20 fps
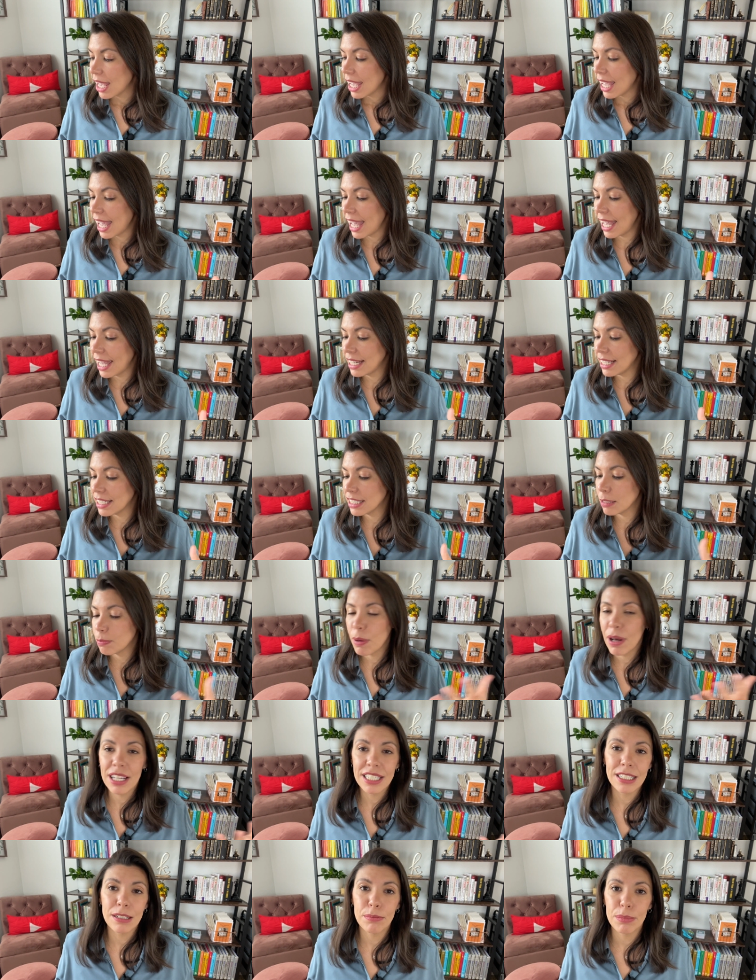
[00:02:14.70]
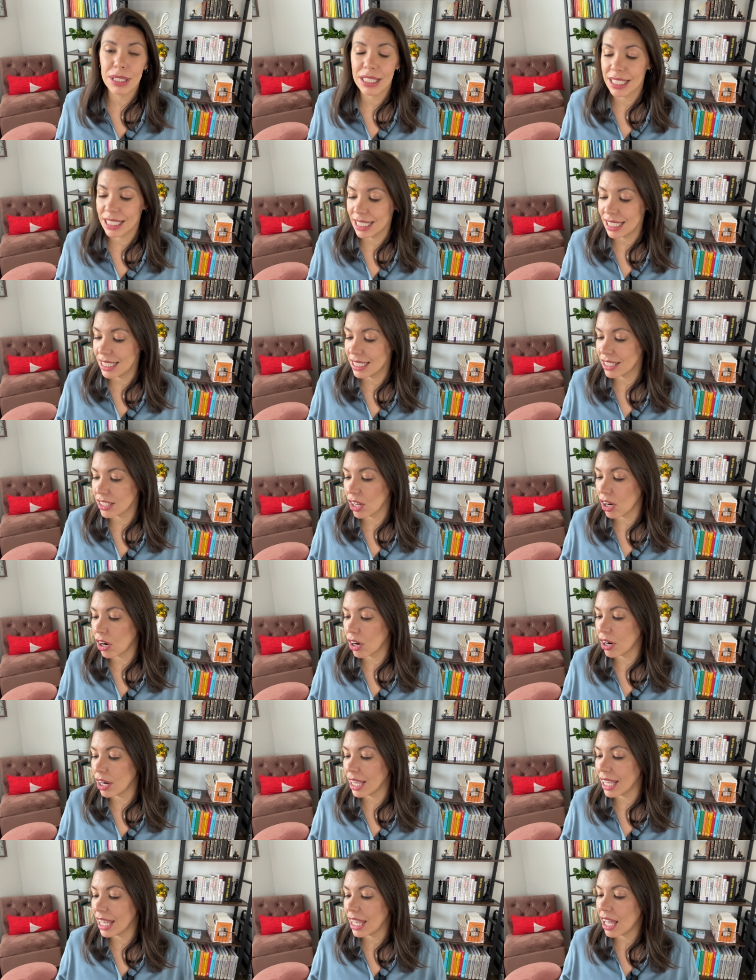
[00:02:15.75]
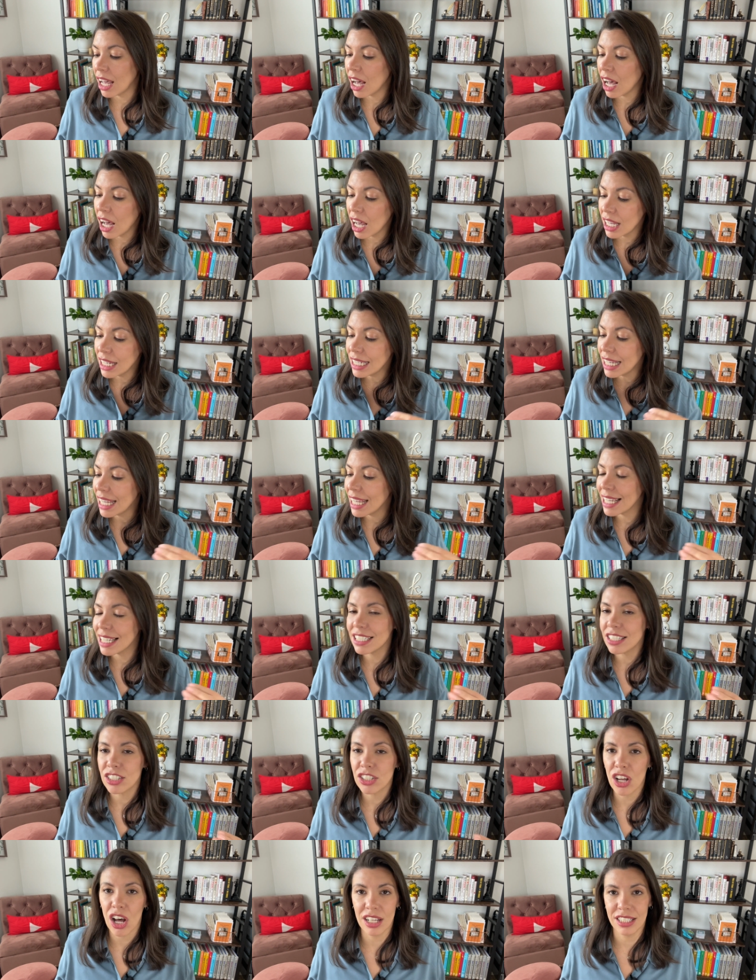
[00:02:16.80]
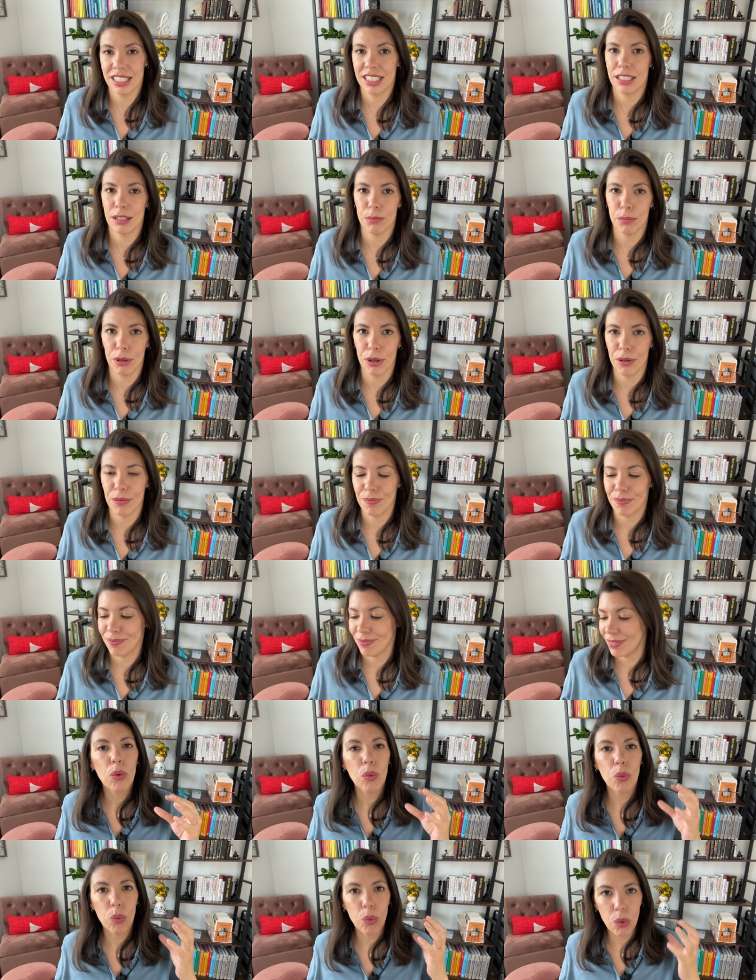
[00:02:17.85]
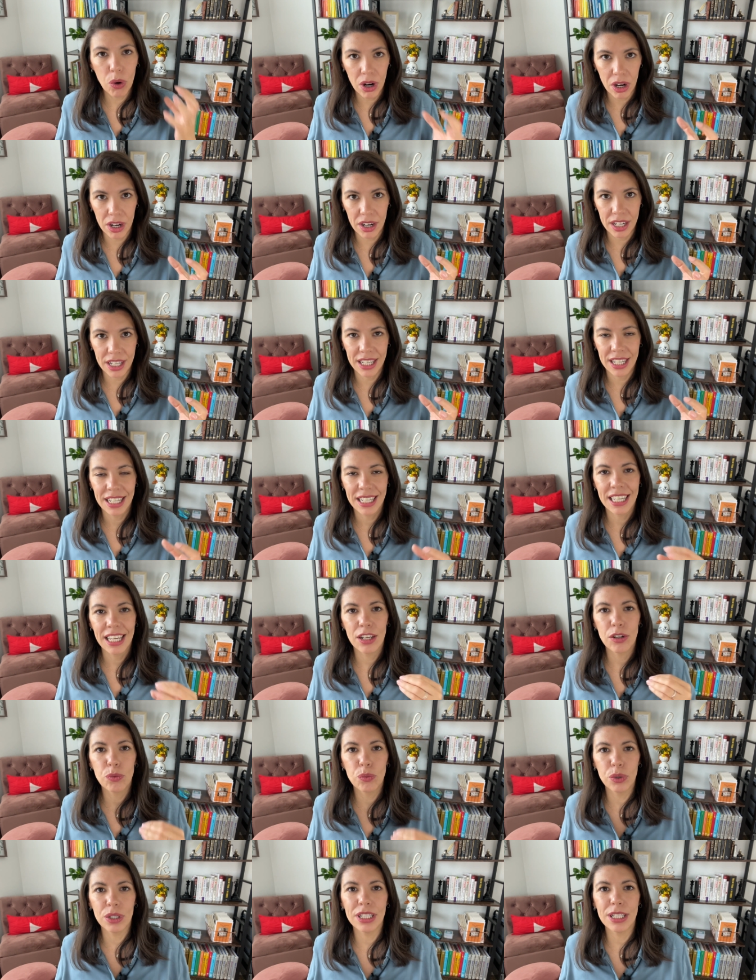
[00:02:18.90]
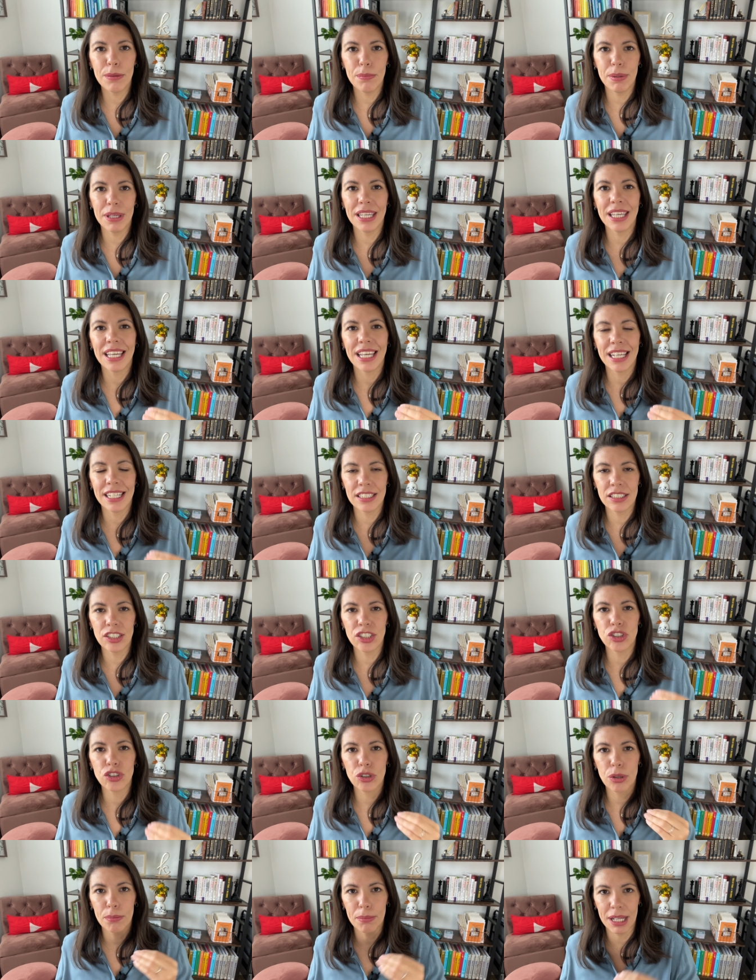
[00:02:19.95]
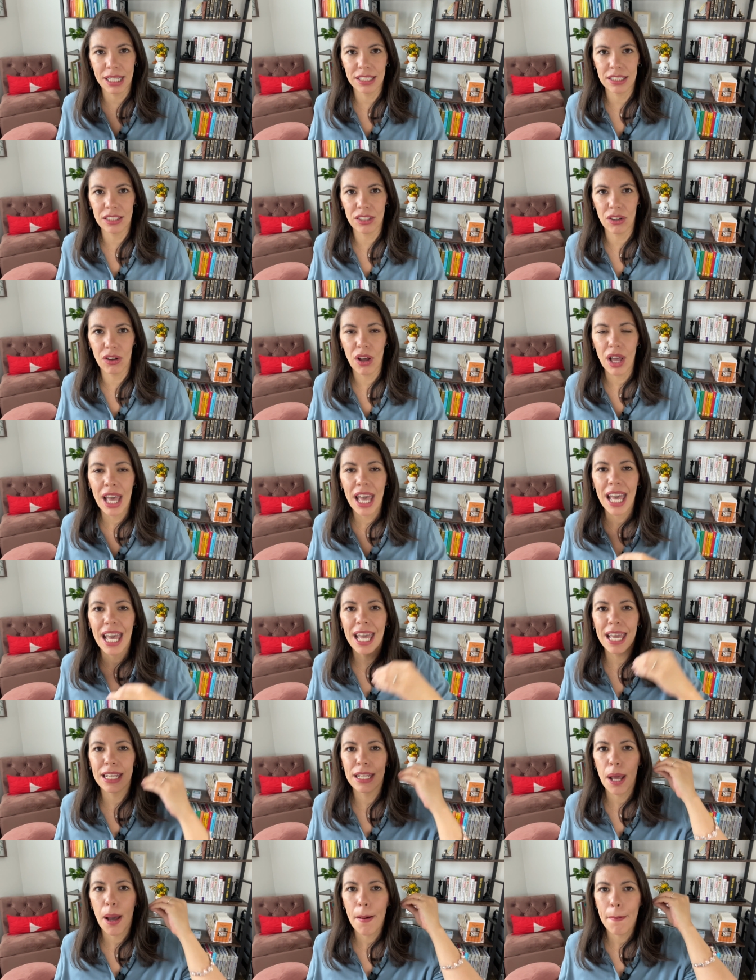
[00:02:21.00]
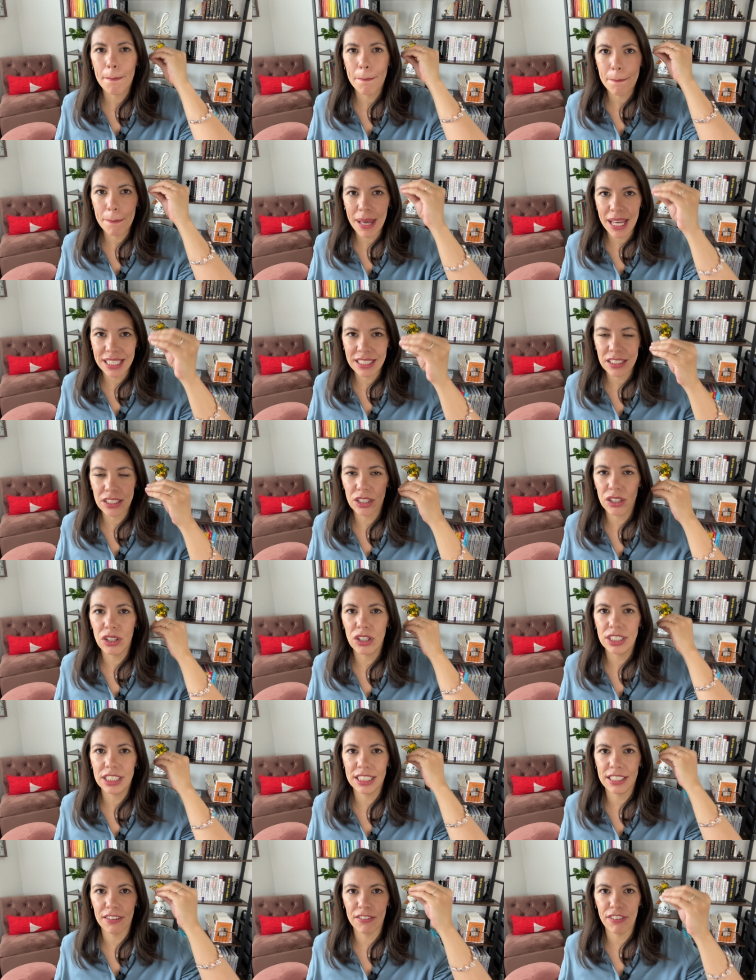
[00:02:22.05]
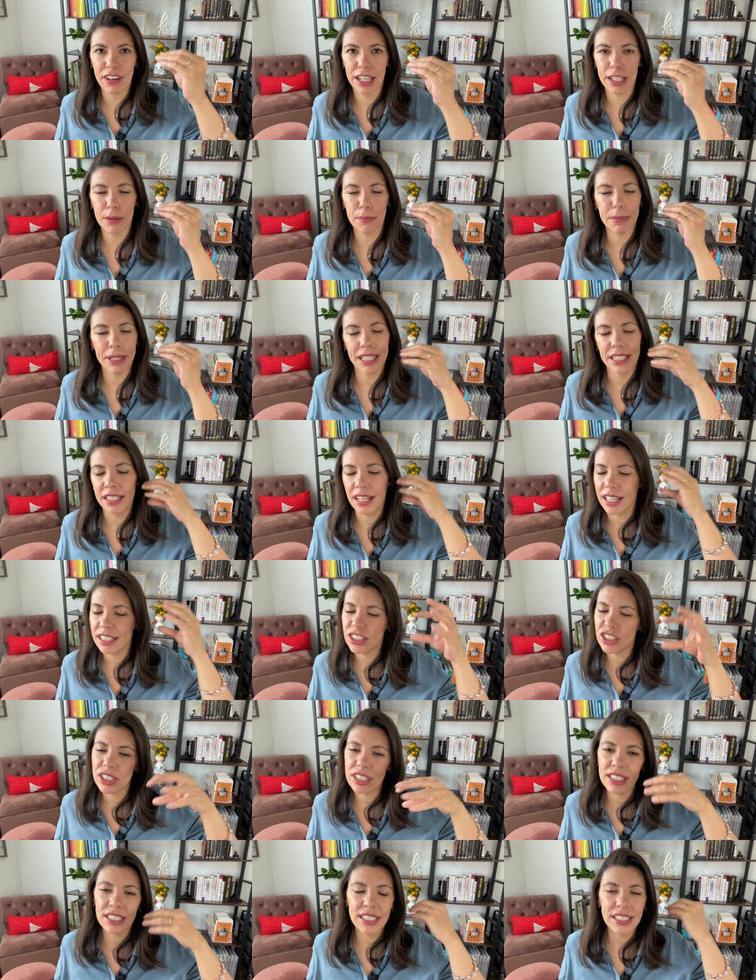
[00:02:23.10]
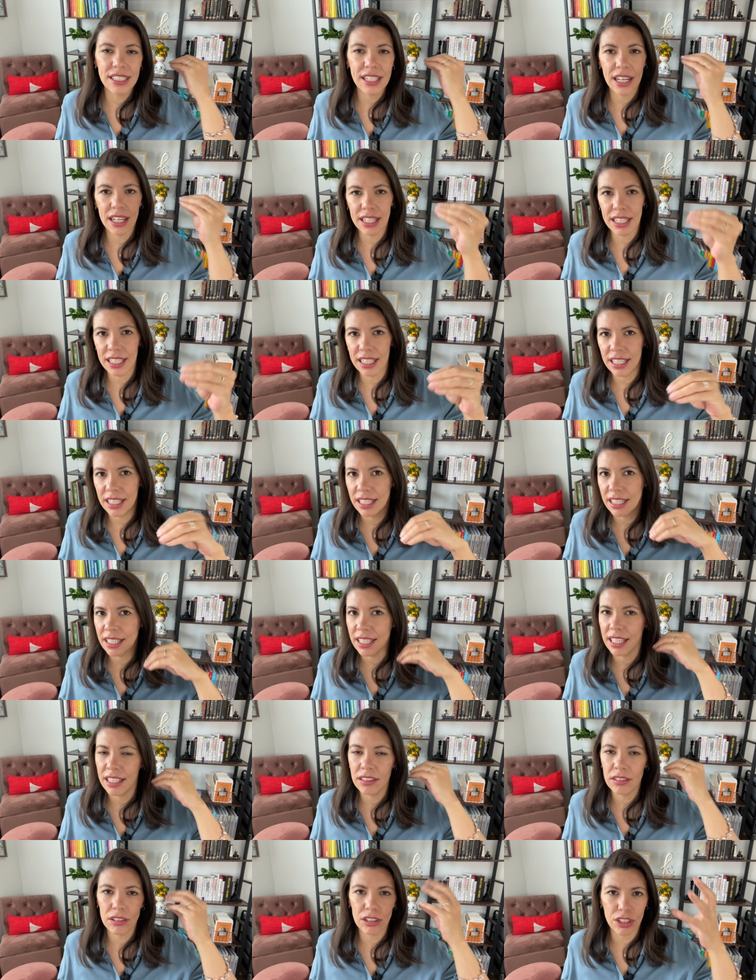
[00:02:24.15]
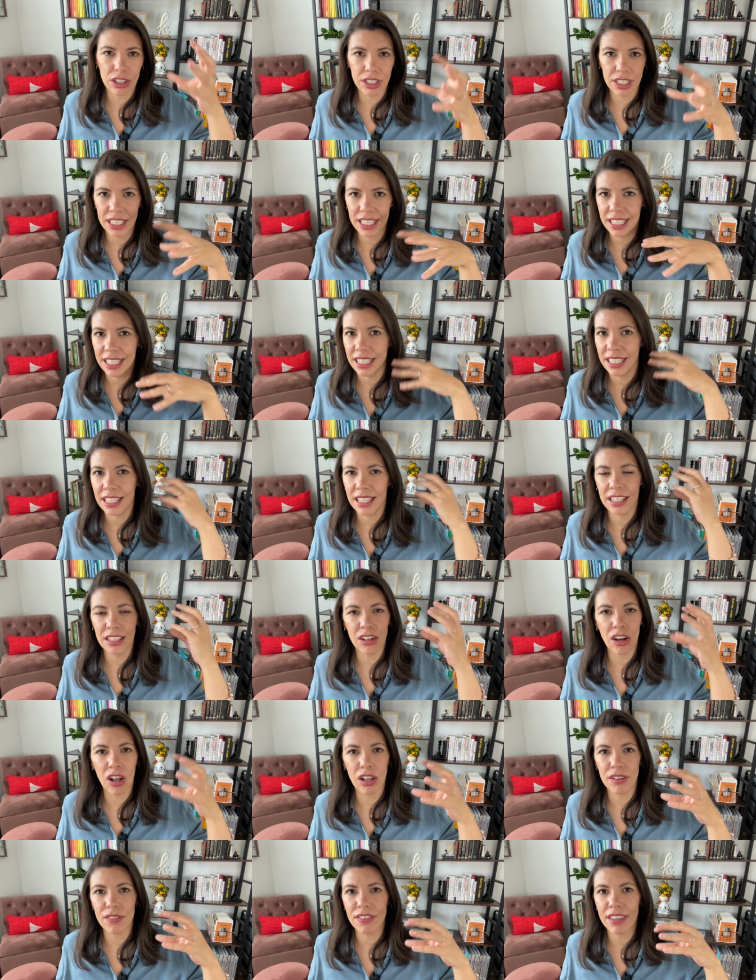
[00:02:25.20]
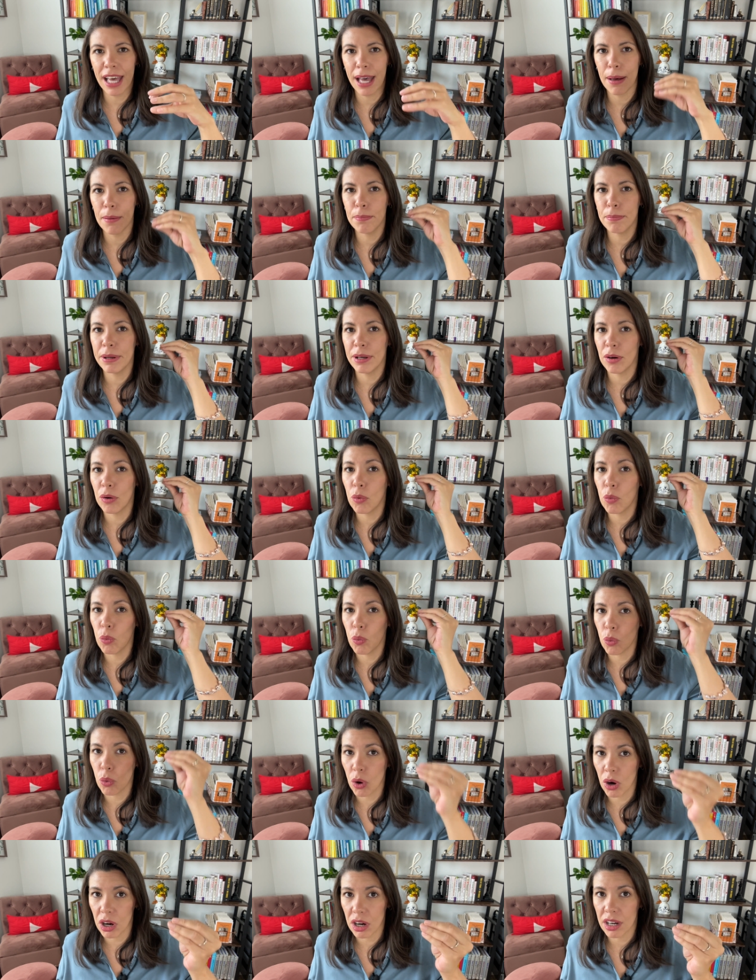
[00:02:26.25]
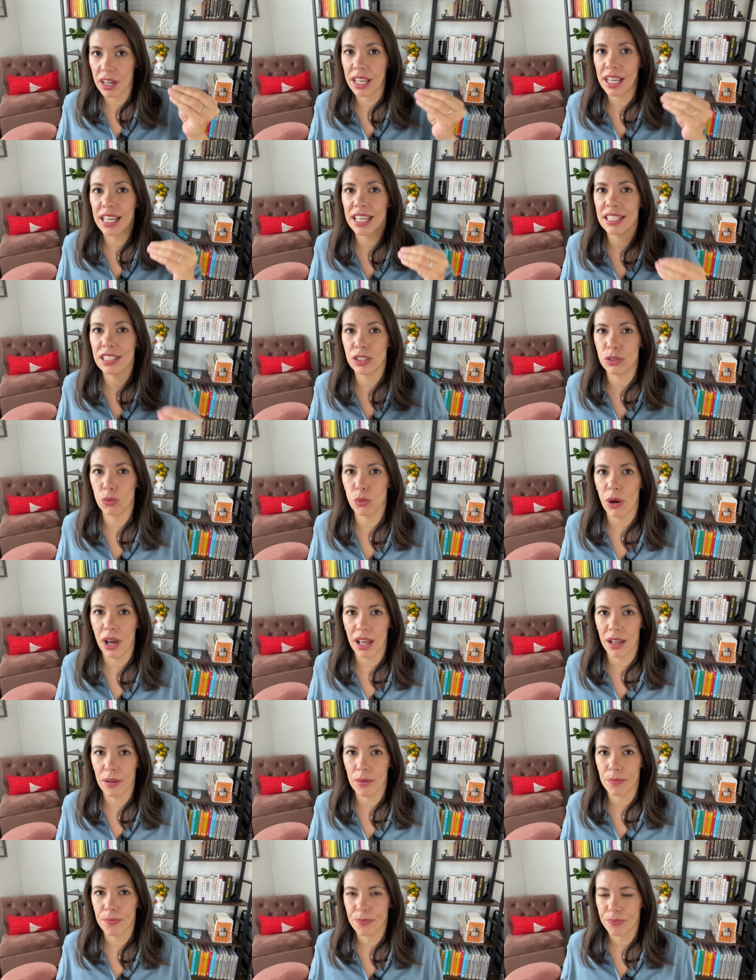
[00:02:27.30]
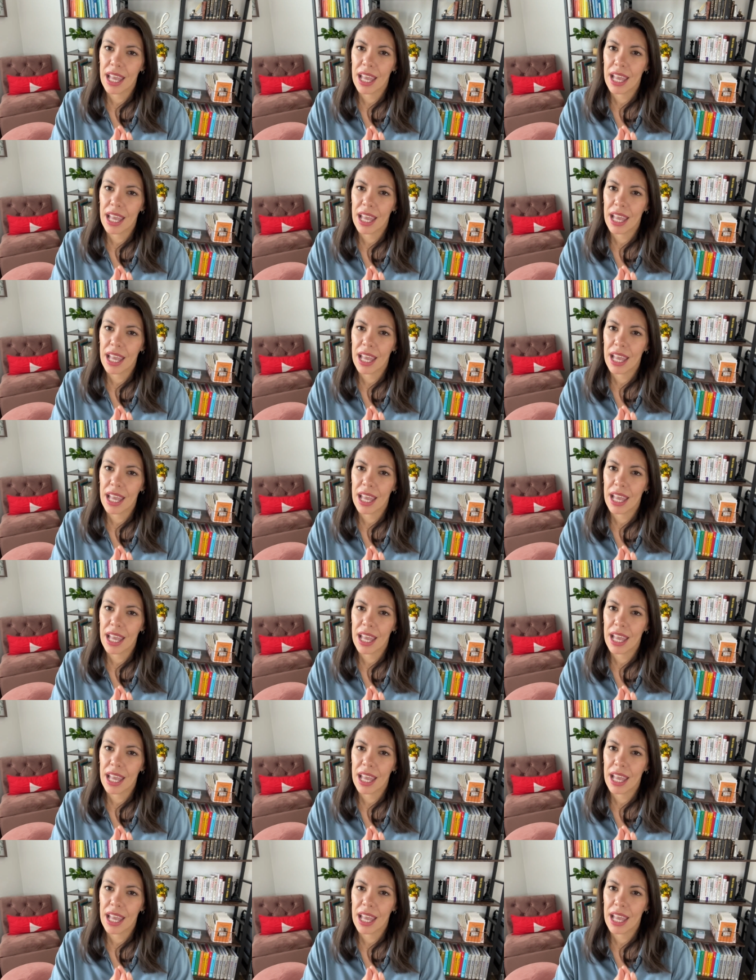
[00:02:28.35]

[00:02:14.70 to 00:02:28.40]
And its possibilities are inexhaustible. Work can really be instrumental in mental development, not just studying and learning and all of that, but work as well.